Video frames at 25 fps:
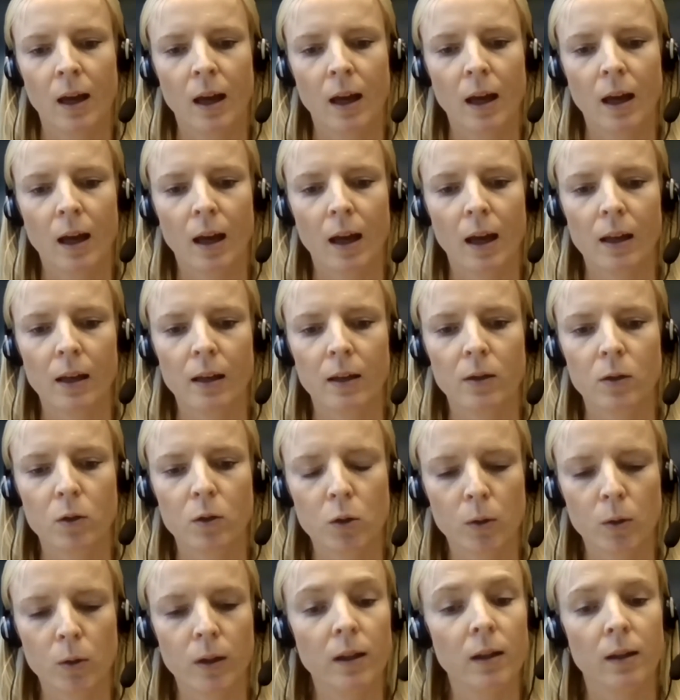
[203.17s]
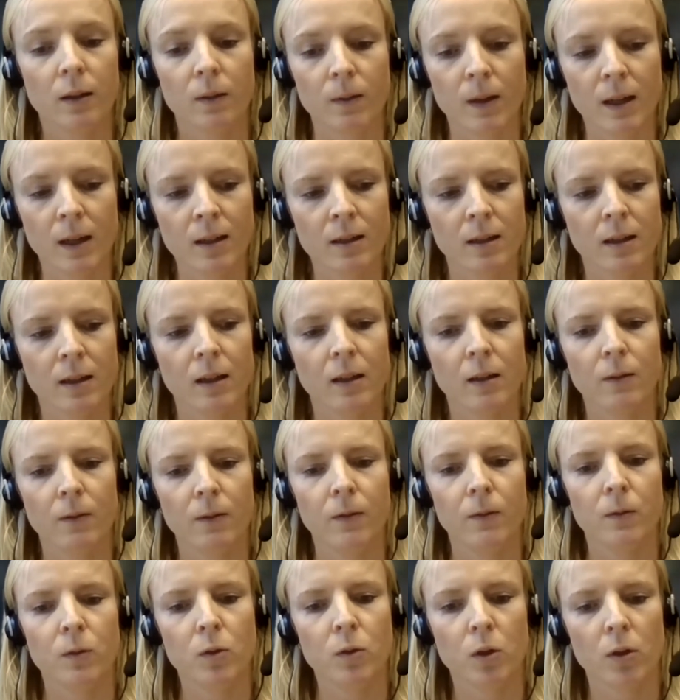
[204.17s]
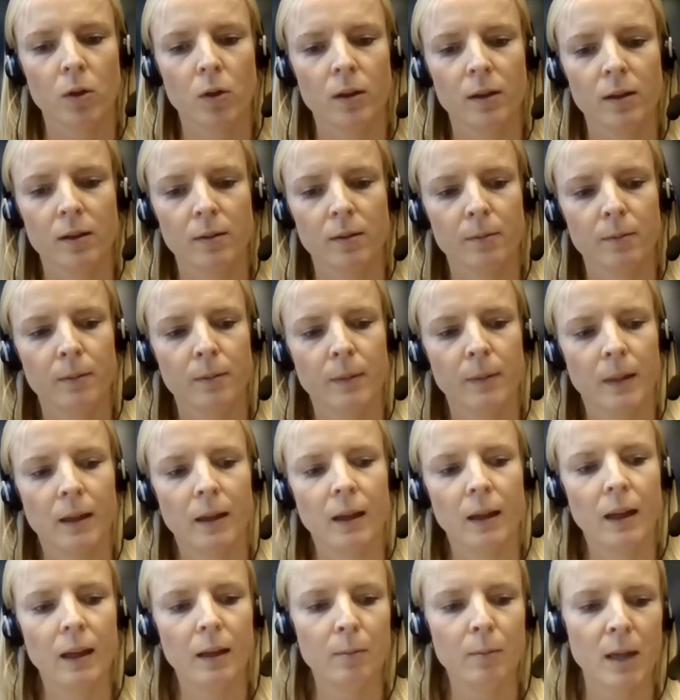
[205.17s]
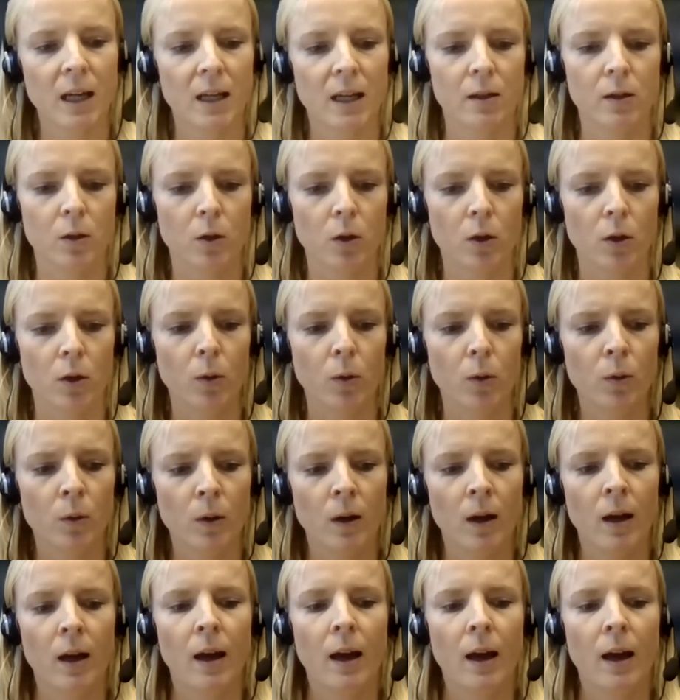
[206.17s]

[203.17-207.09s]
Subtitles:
and doing investigative journalism in Mexico